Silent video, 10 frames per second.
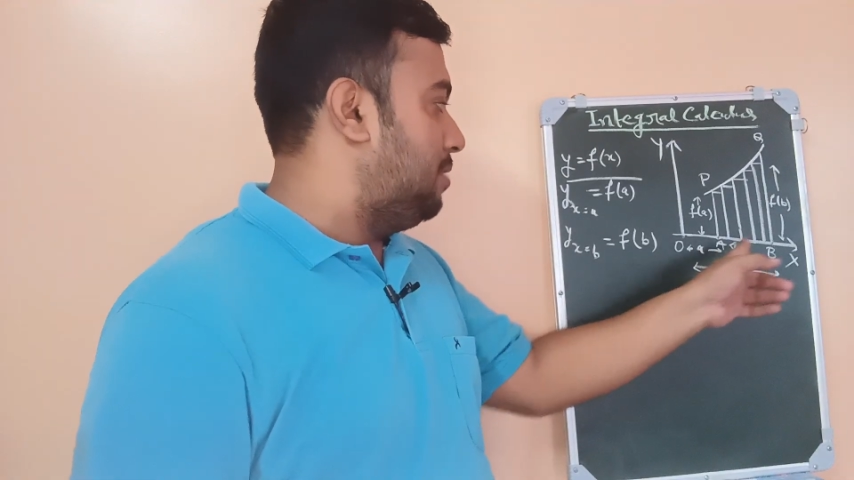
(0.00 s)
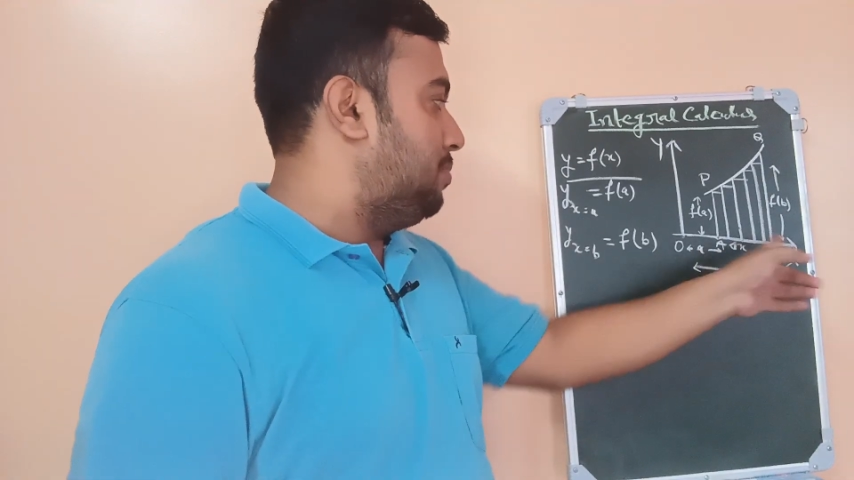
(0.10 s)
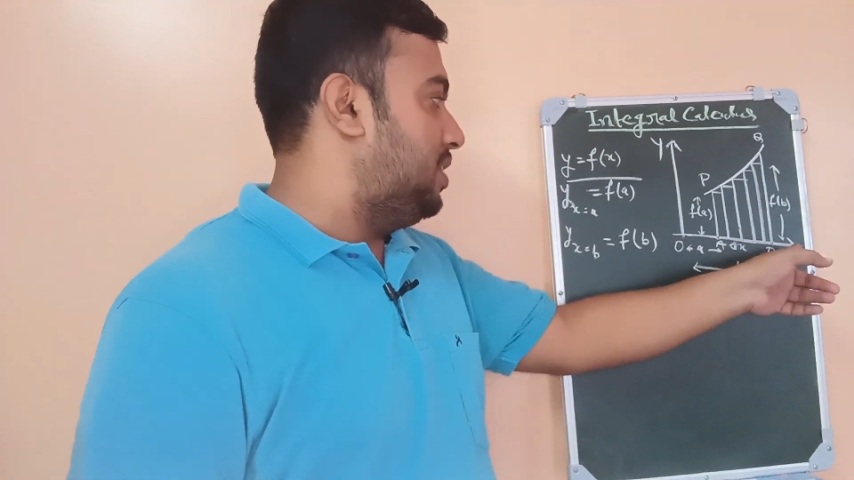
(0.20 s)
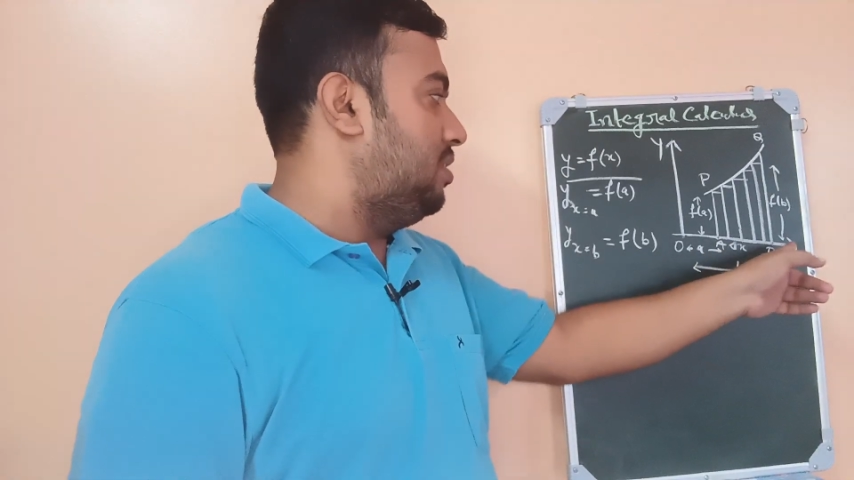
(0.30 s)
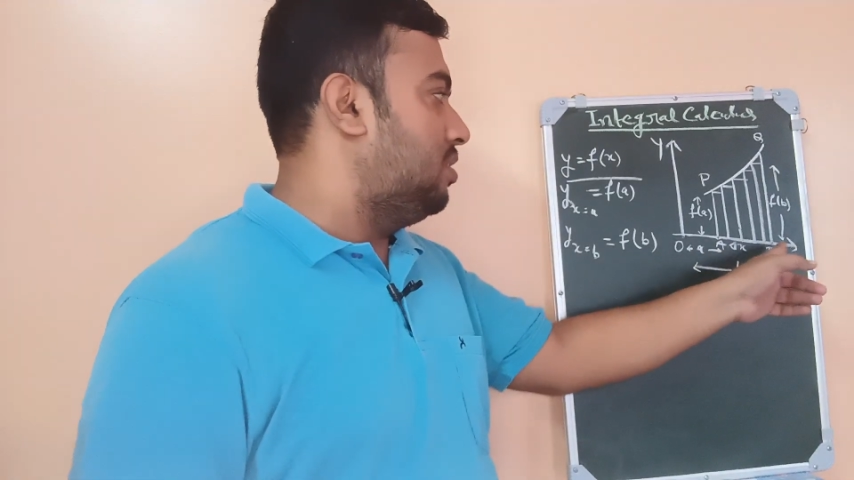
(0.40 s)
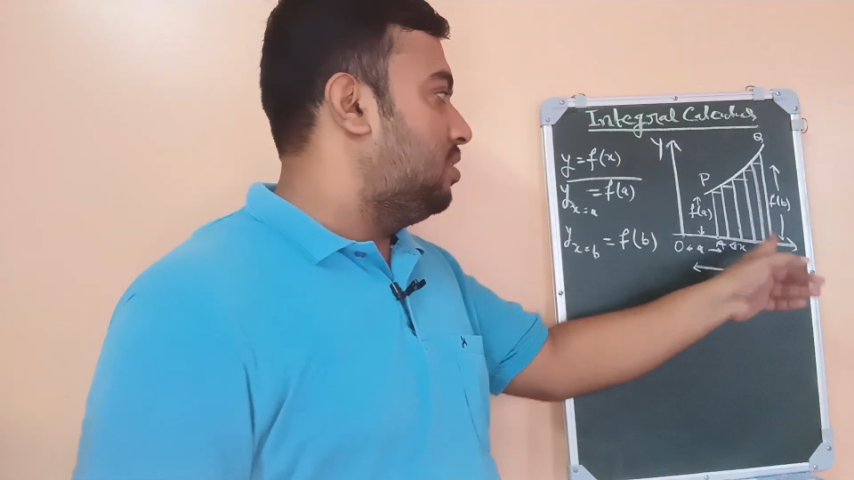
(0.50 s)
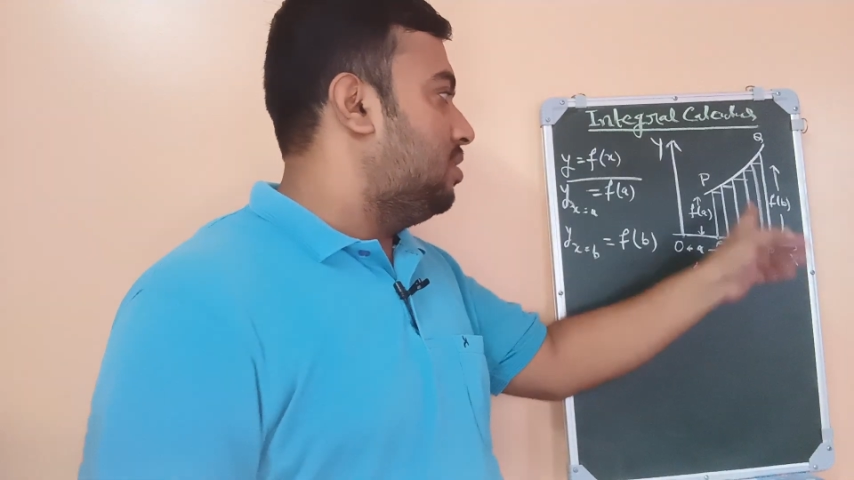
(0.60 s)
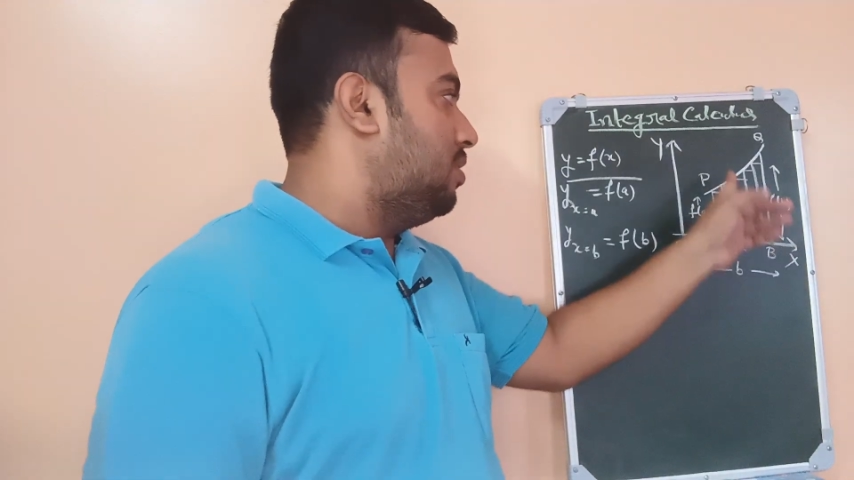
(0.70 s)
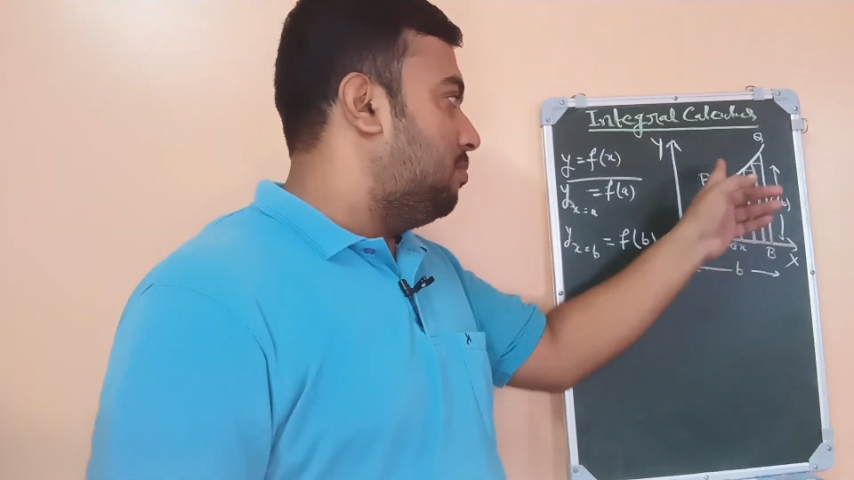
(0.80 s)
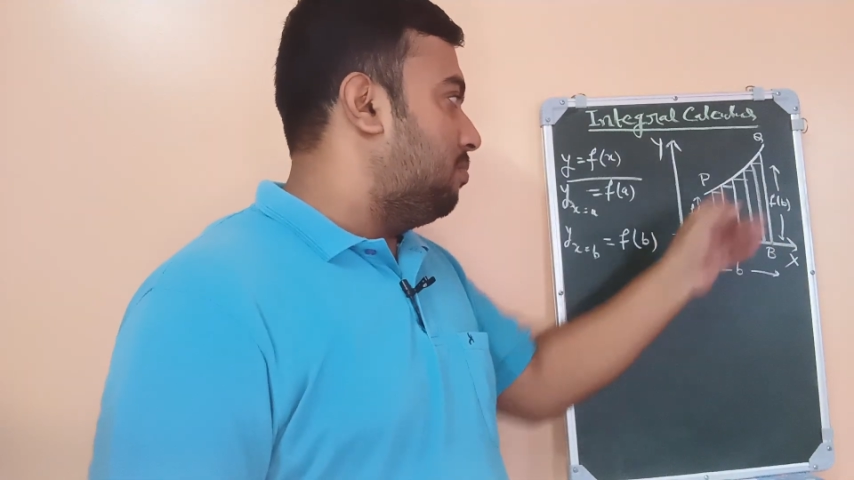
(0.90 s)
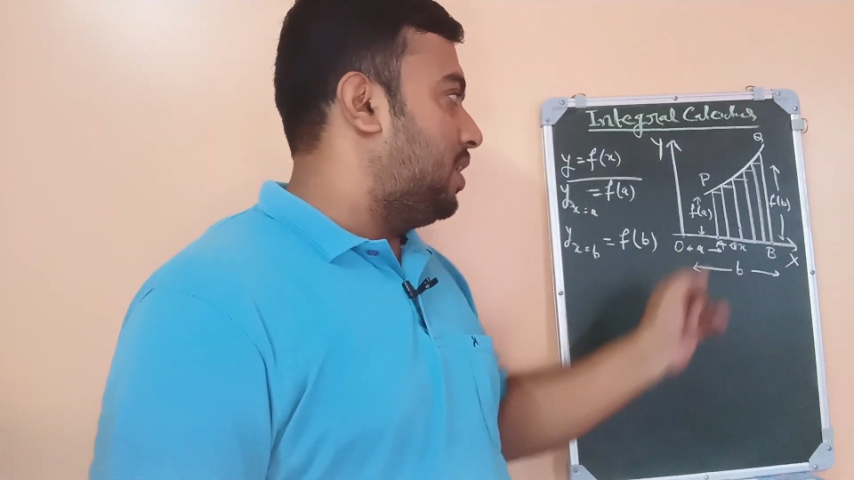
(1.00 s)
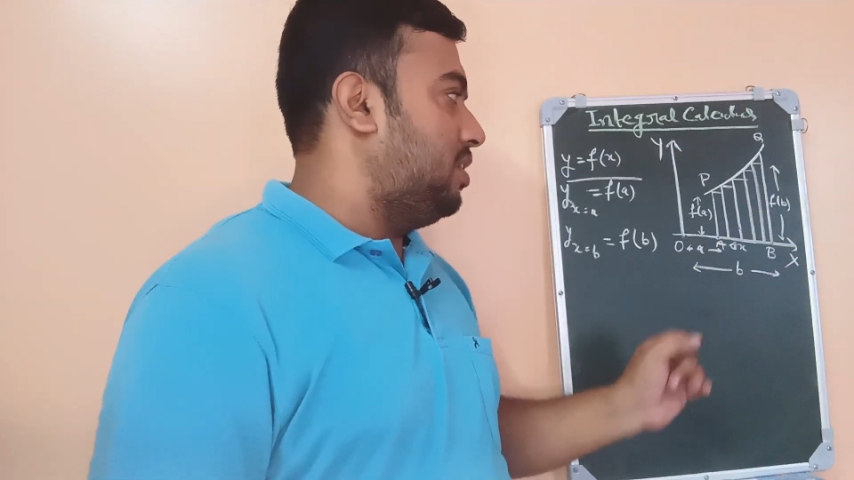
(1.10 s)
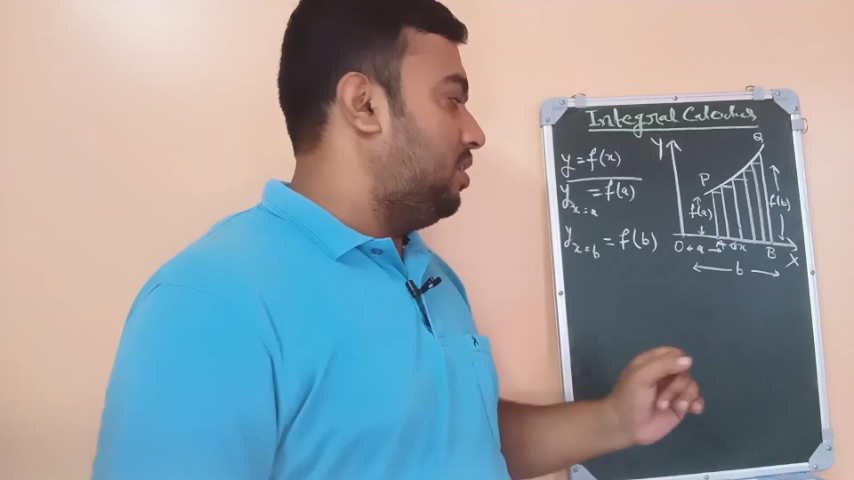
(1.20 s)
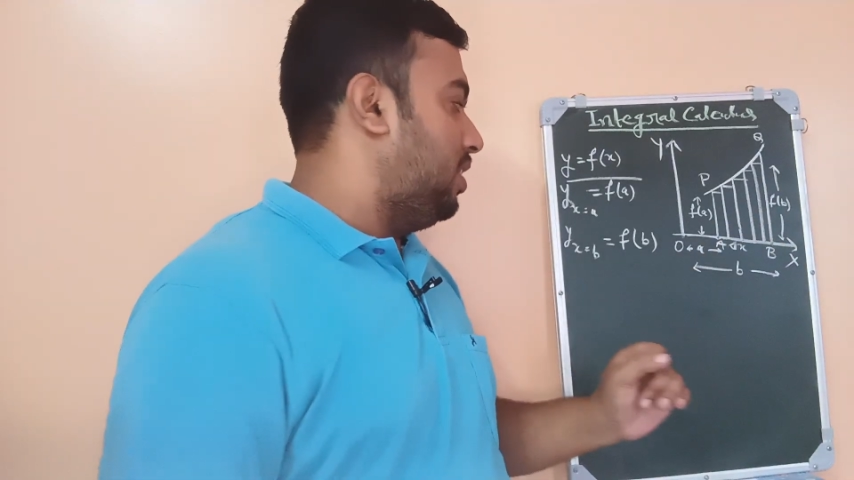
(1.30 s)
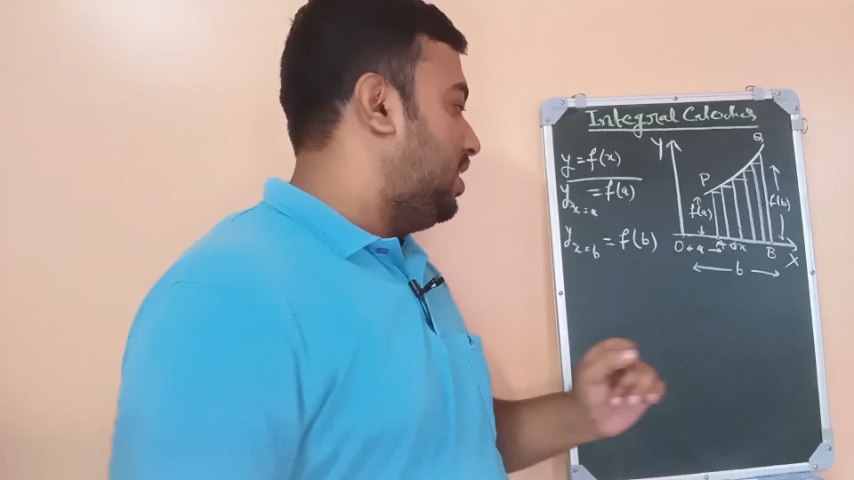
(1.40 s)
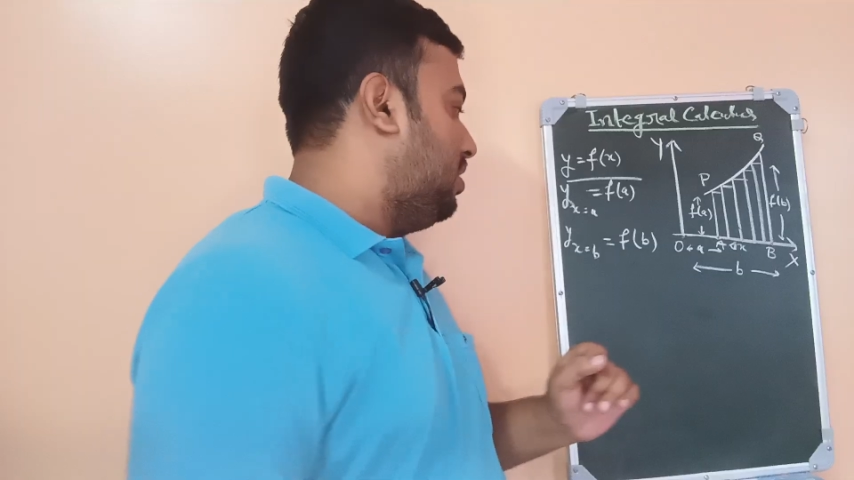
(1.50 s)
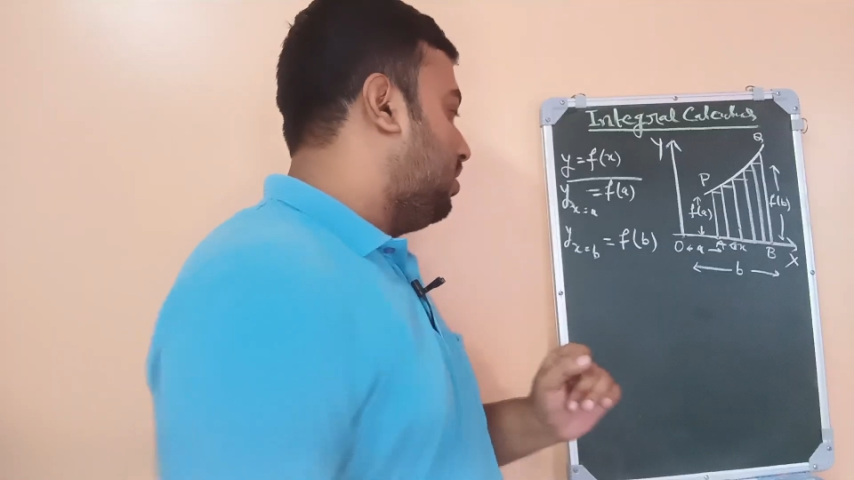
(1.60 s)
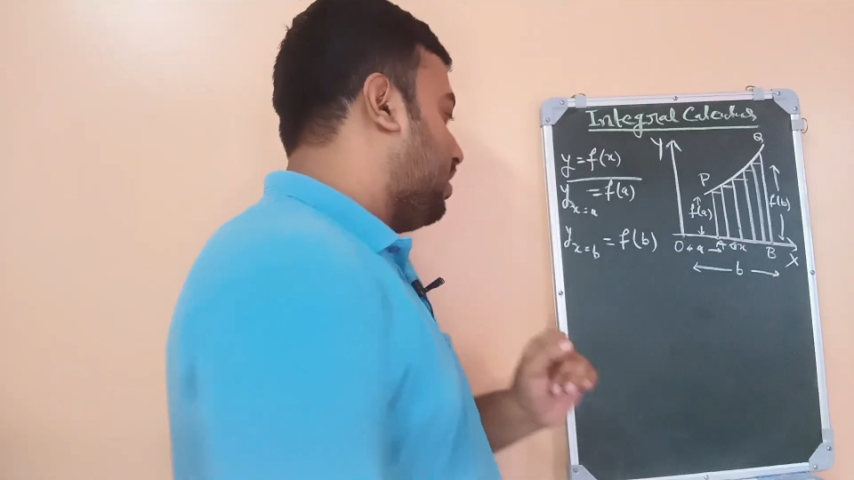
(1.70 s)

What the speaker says: AB by n